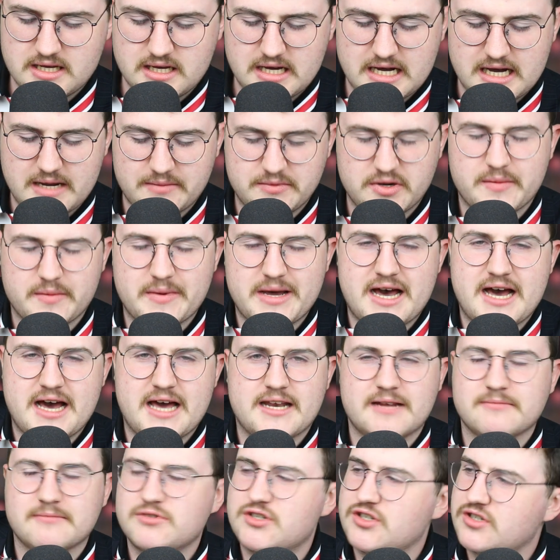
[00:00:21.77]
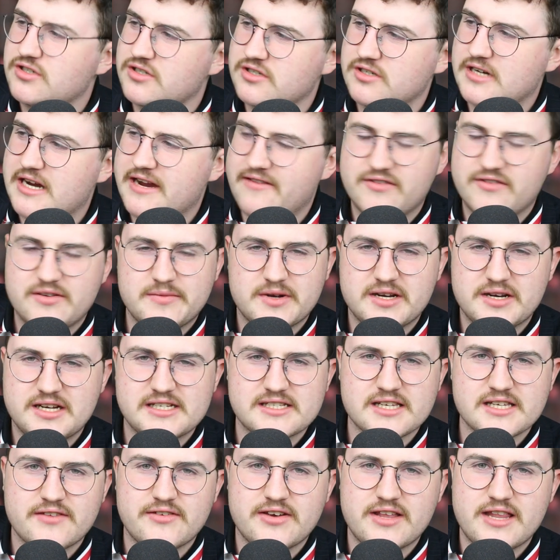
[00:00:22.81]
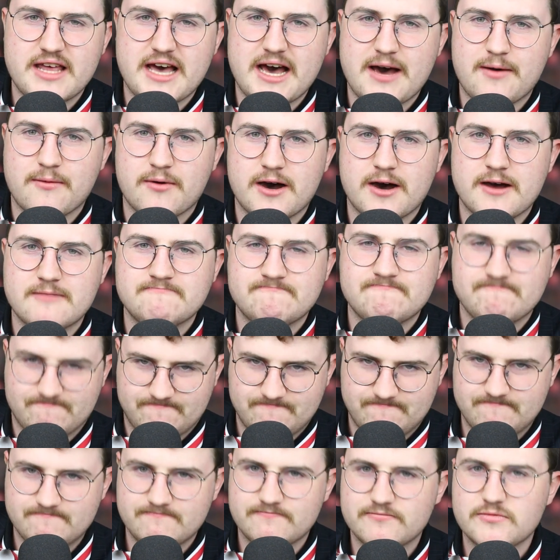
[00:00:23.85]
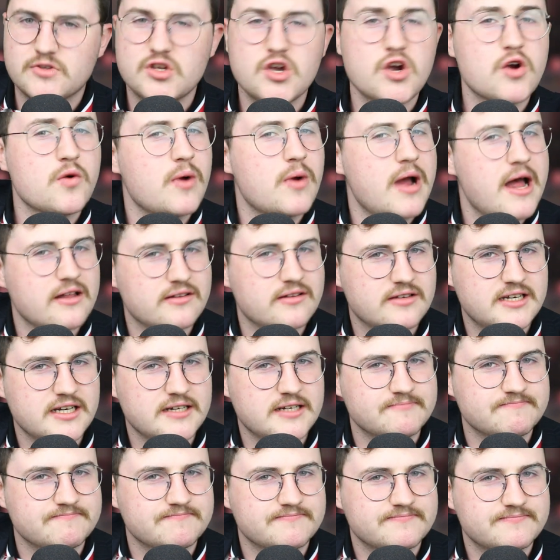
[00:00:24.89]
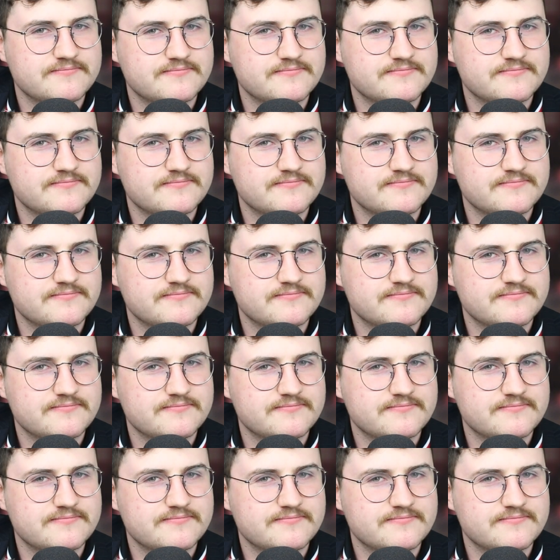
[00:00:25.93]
I'm your man. I'm sure everybody's loving that one. You're welcome.